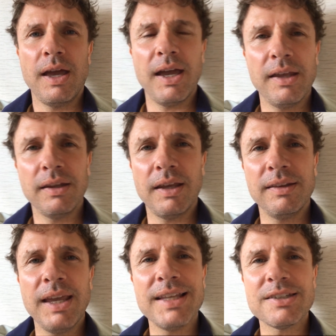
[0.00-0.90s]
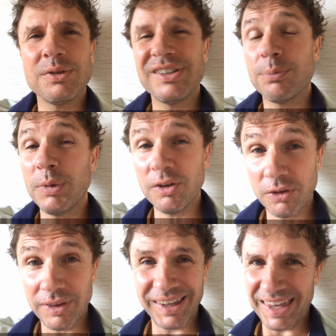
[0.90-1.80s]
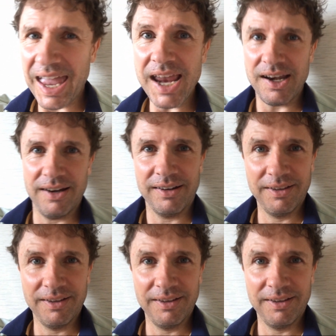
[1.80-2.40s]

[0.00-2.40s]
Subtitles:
And the answer is because they can.